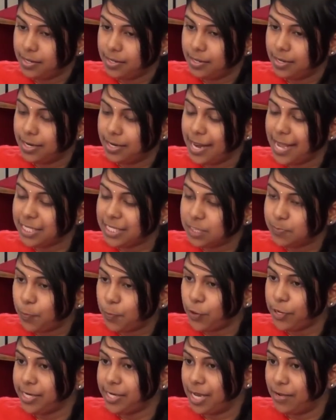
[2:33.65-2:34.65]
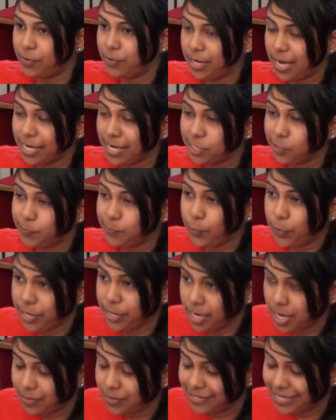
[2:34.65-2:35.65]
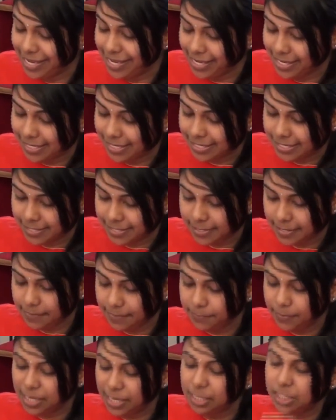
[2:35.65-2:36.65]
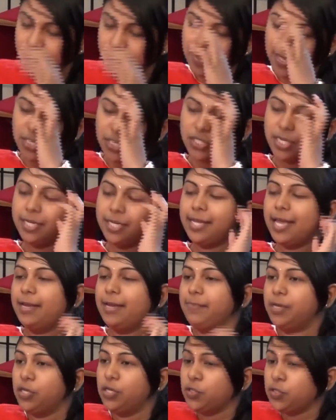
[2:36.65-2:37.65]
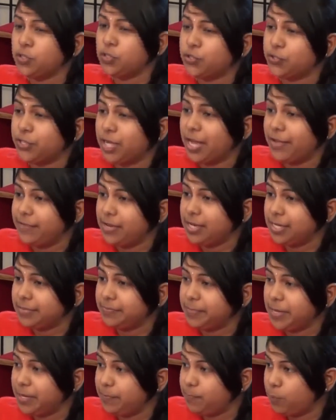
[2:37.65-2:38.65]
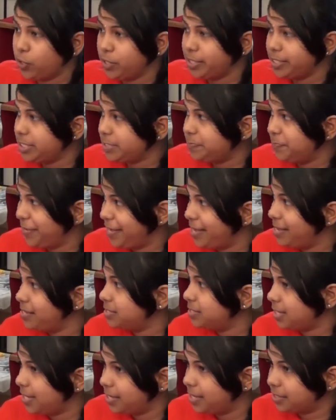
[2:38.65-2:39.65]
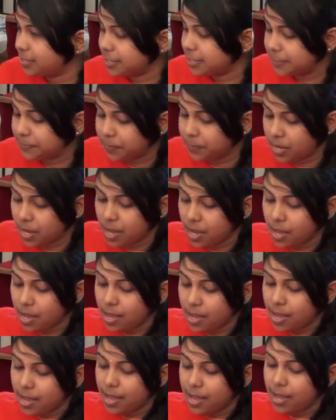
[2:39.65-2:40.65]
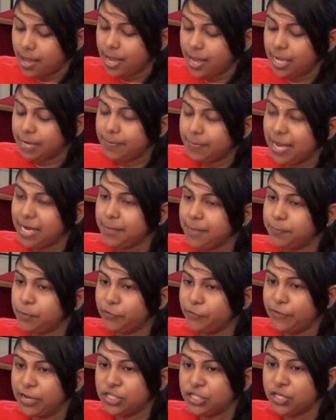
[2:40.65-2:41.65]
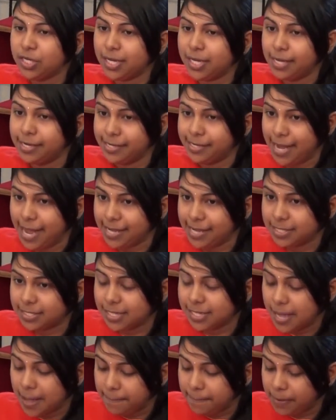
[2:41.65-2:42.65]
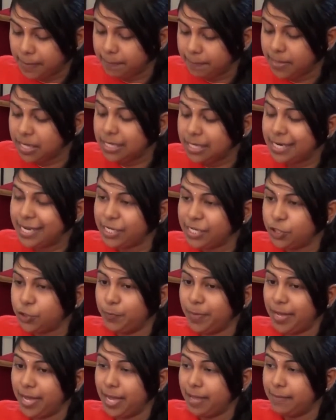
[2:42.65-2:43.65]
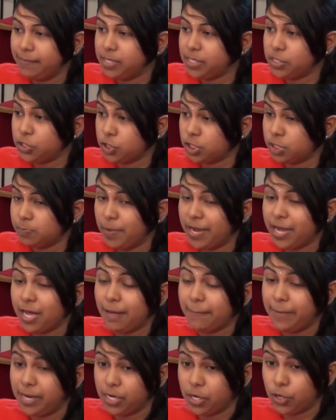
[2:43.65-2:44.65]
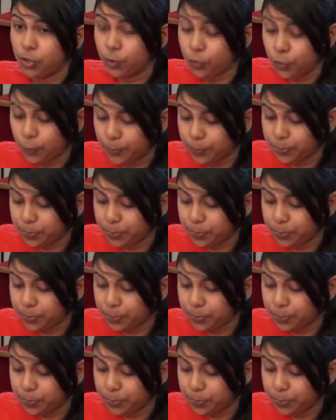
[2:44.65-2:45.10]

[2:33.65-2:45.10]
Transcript: The next point that I would like to point out is participation can be used to develop important speaking skills. In many professional contexts, people need to be able to speak up in a group.